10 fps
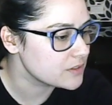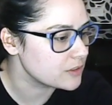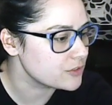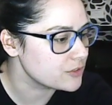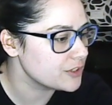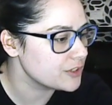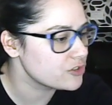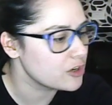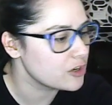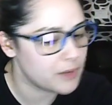a very
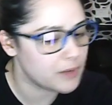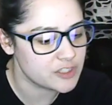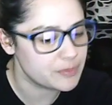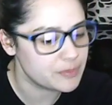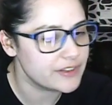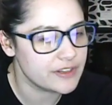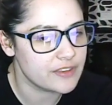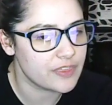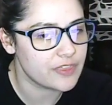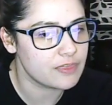strong possibility
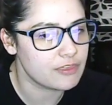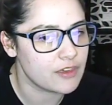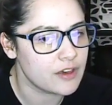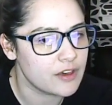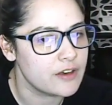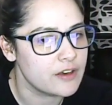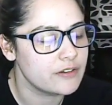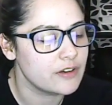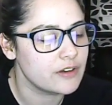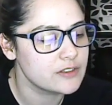that the
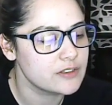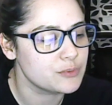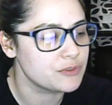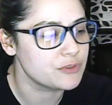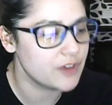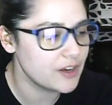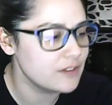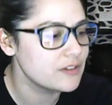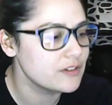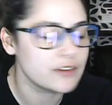Nazis would
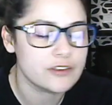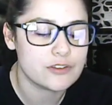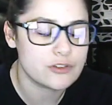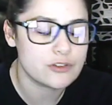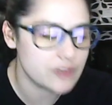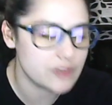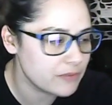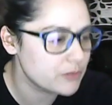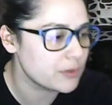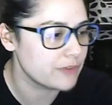find at least some
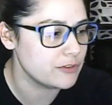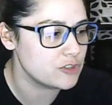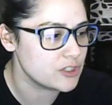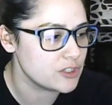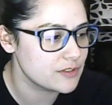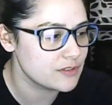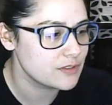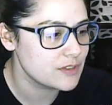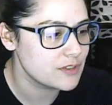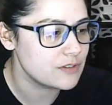of the refugees.
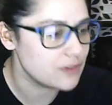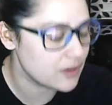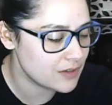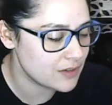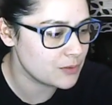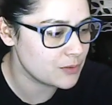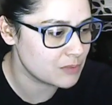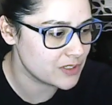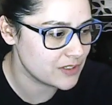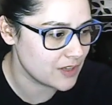Not everyone
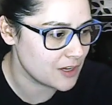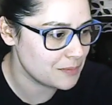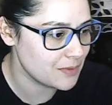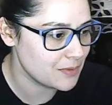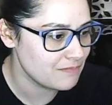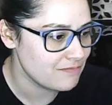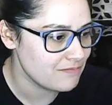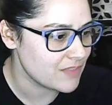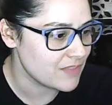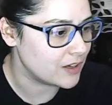would escape.
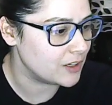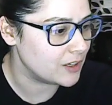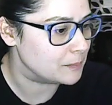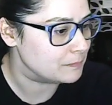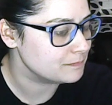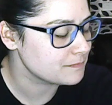They